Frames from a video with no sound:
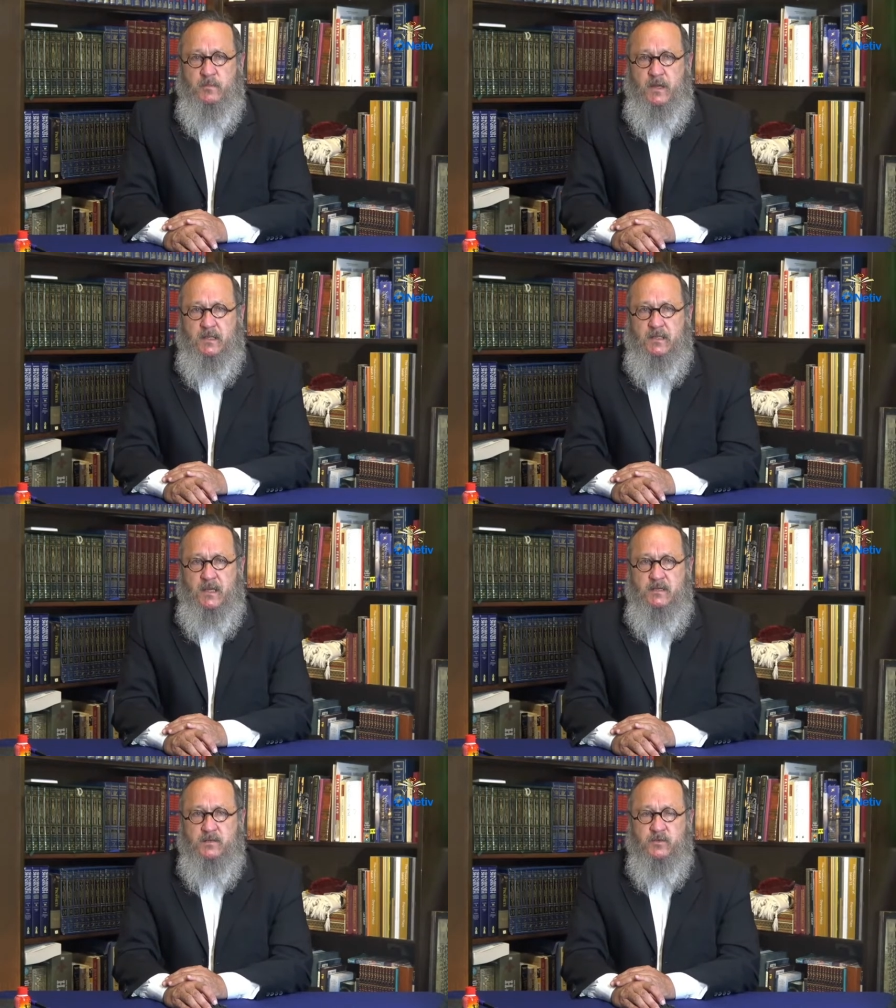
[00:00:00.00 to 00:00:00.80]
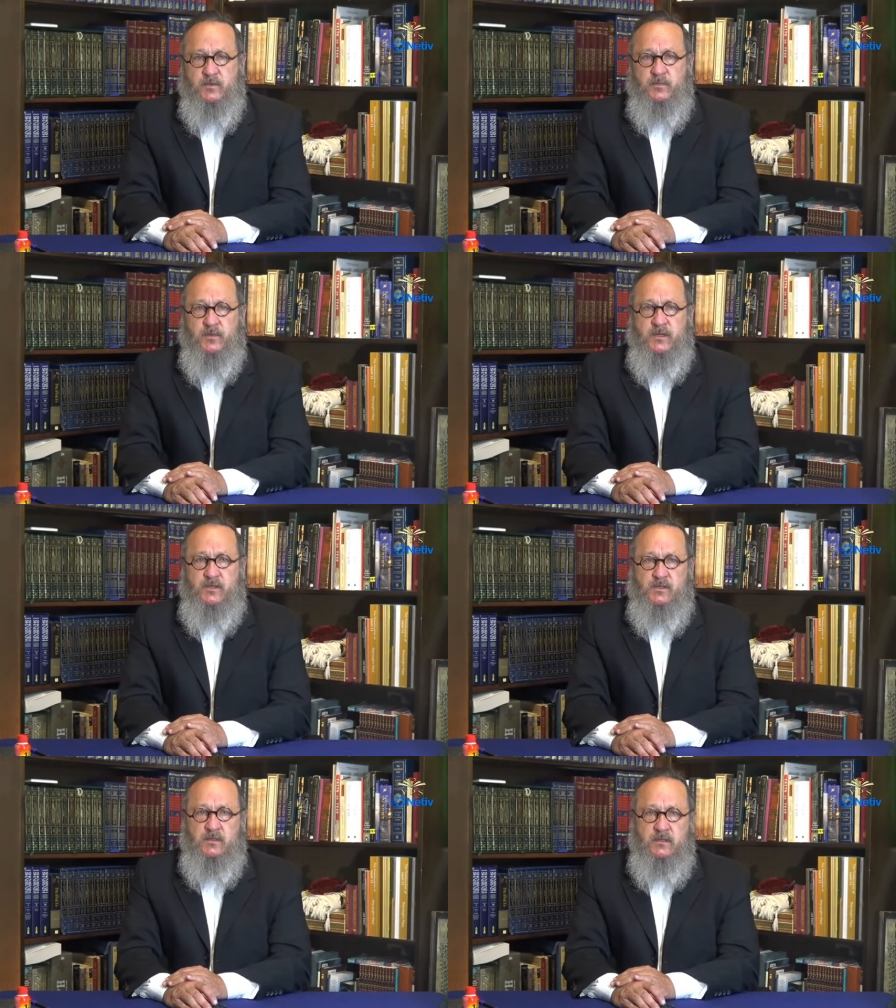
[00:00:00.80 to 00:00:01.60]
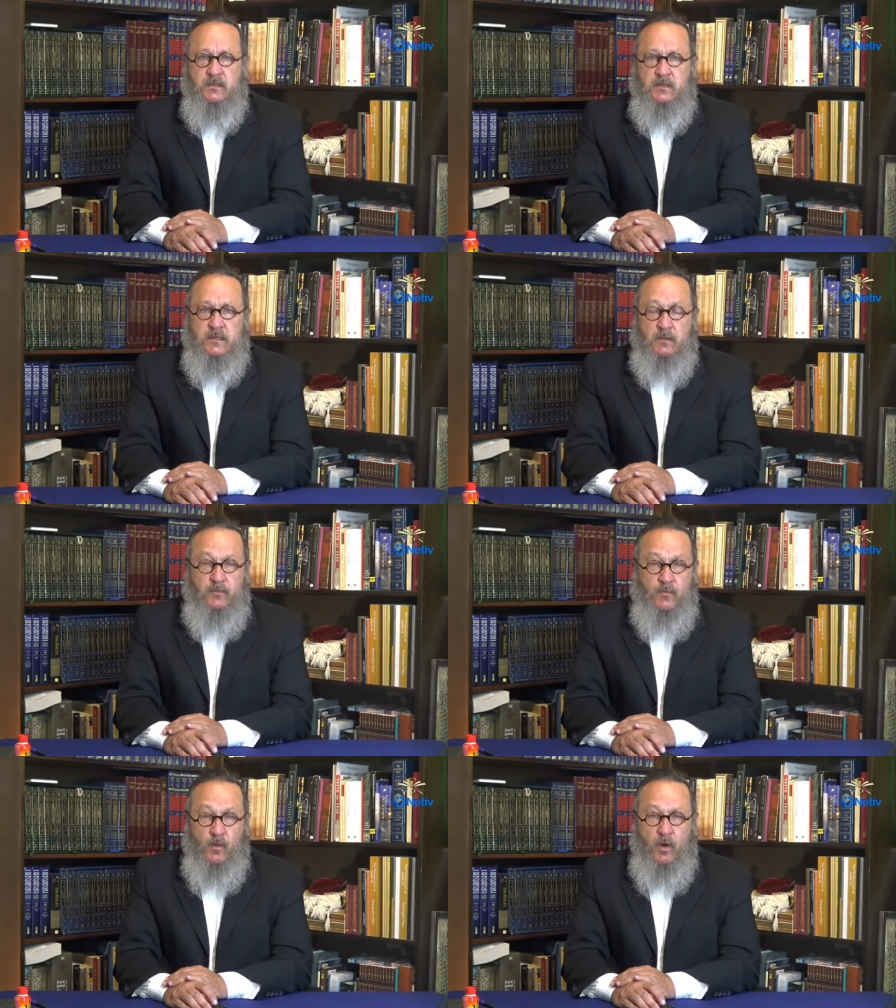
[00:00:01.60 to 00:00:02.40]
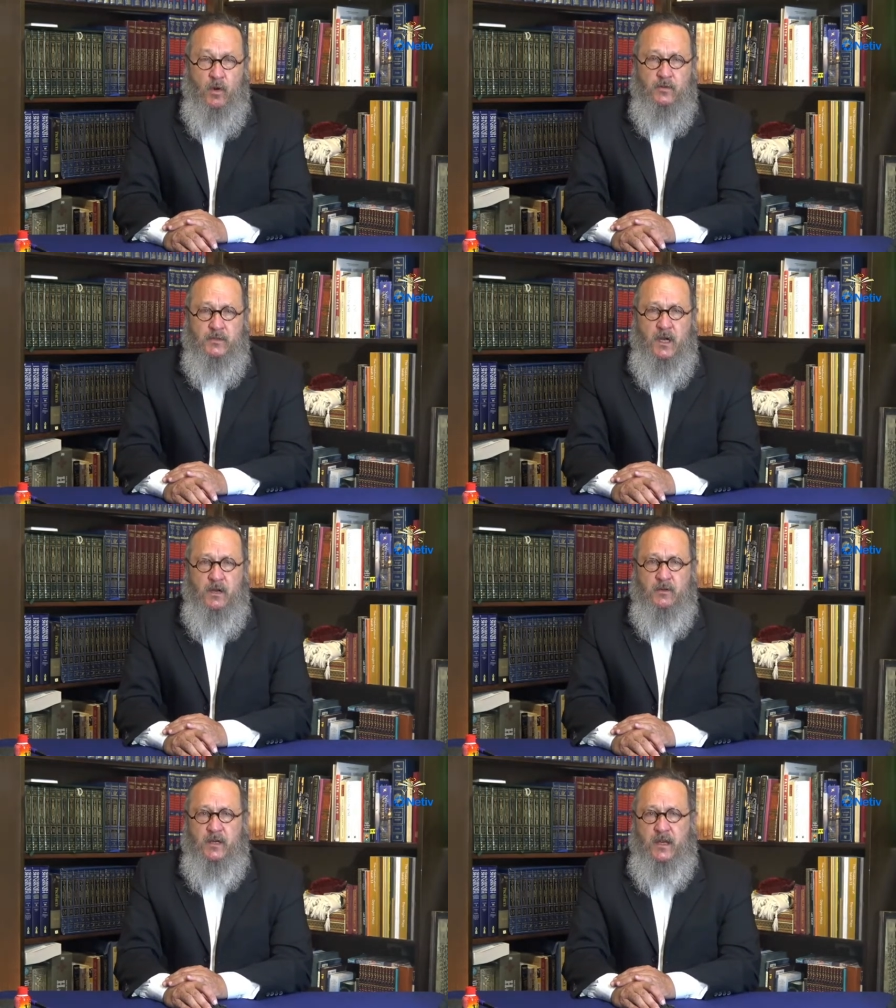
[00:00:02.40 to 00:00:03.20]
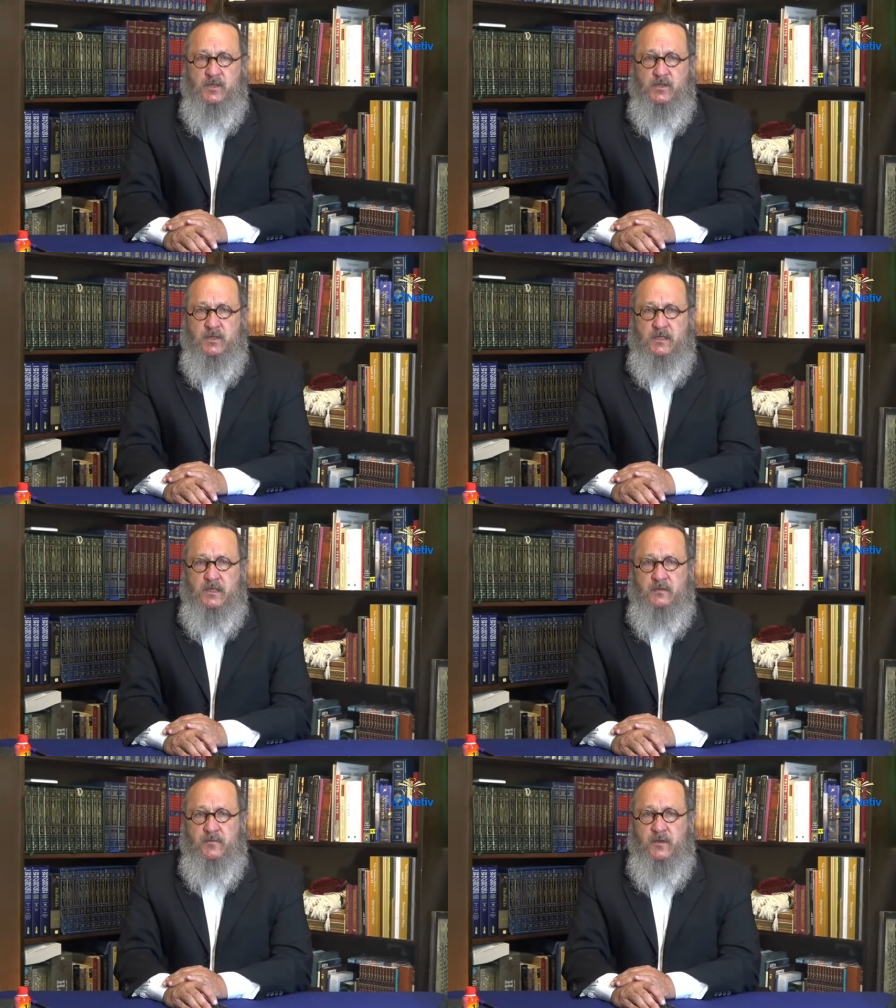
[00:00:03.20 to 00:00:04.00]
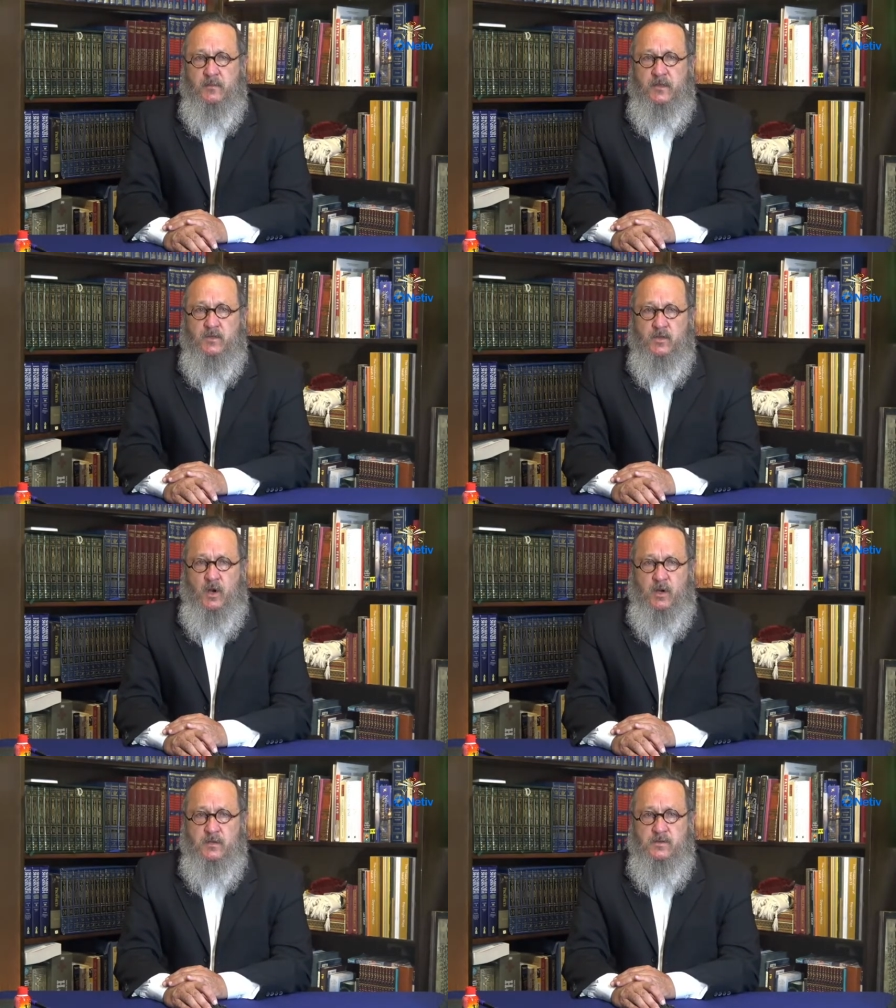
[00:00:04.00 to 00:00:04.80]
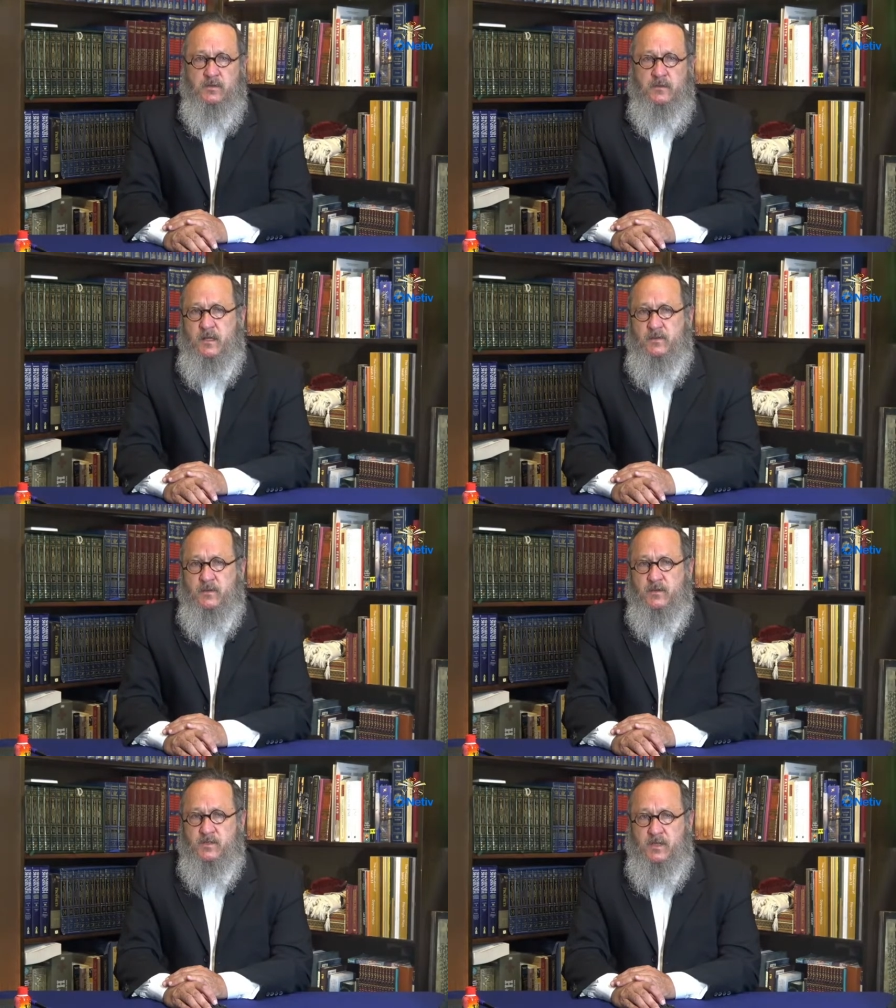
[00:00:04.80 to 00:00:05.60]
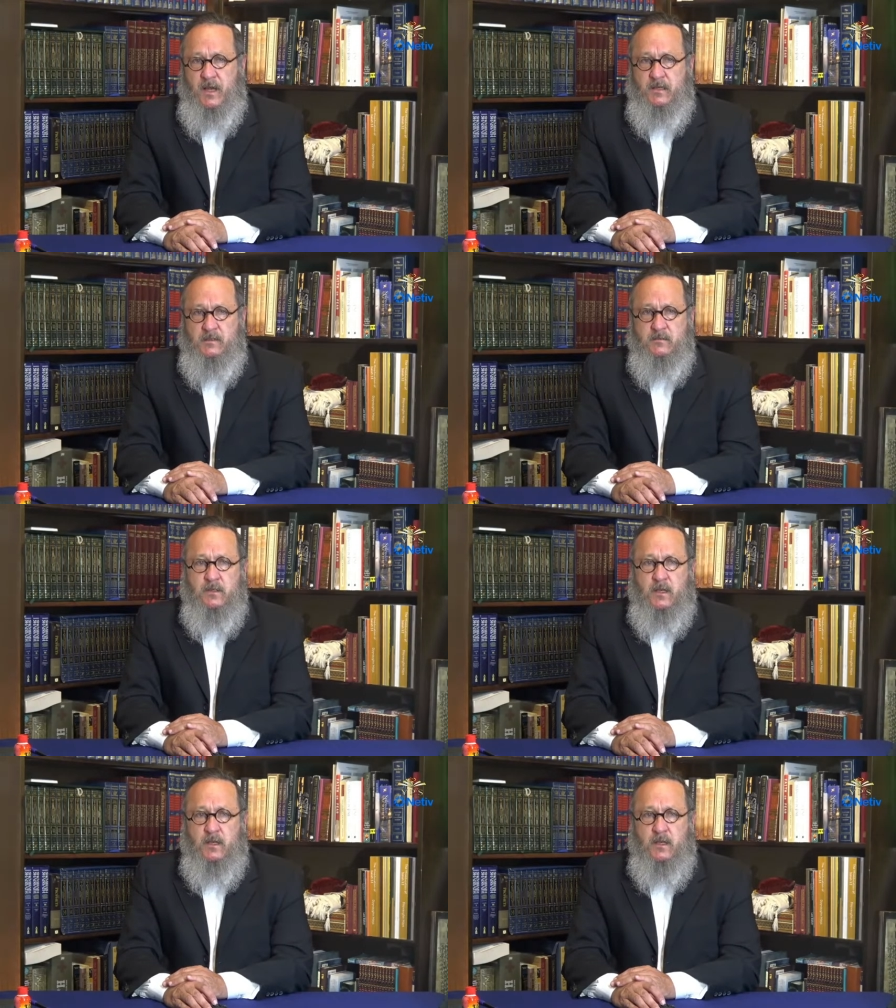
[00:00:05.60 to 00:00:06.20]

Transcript: Eleazar the priest, and before all the congregation, and give him in charge in their sight.